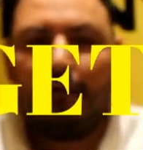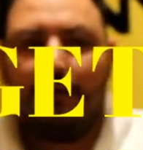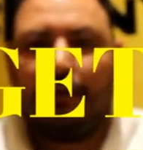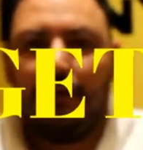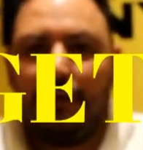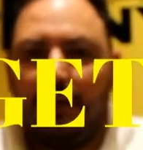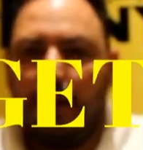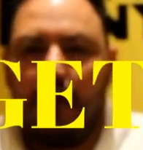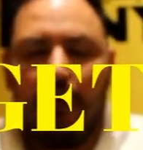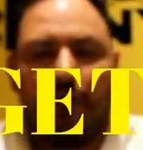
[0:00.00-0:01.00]
guarantee you
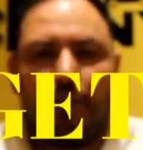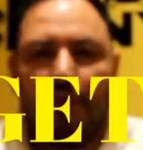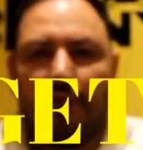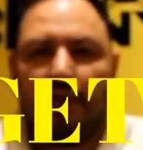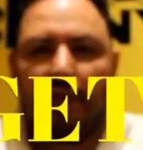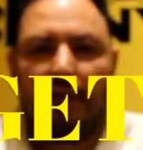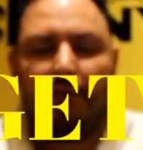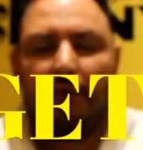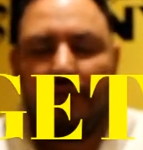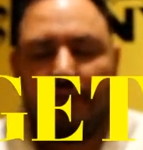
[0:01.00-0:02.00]
that all we're going to give
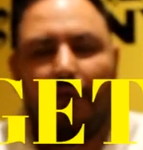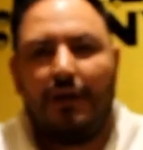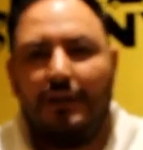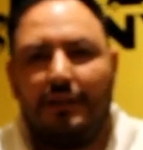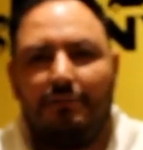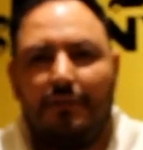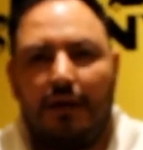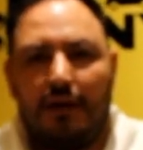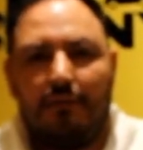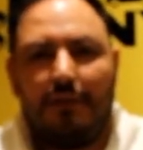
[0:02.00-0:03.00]
you good quality
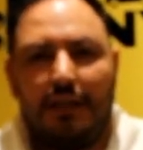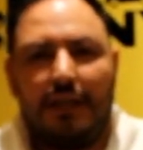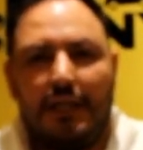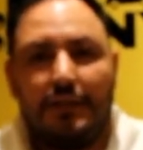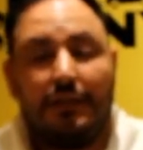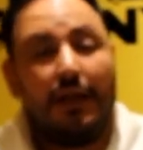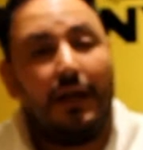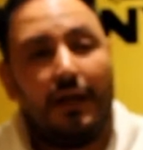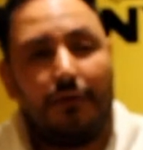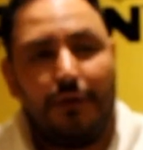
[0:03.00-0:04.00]
medication
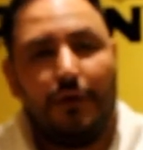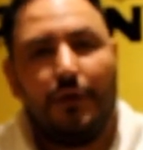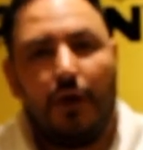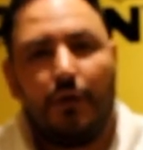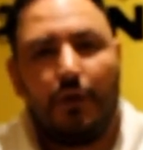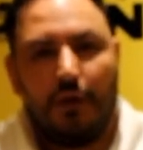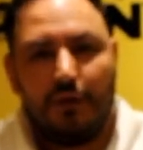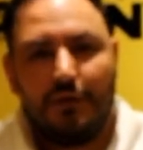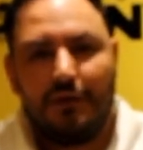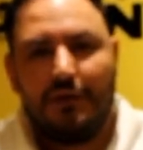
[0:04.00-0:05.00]
at a real low
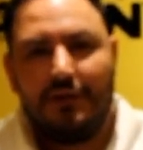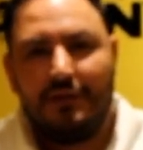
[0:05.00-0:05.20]
cost.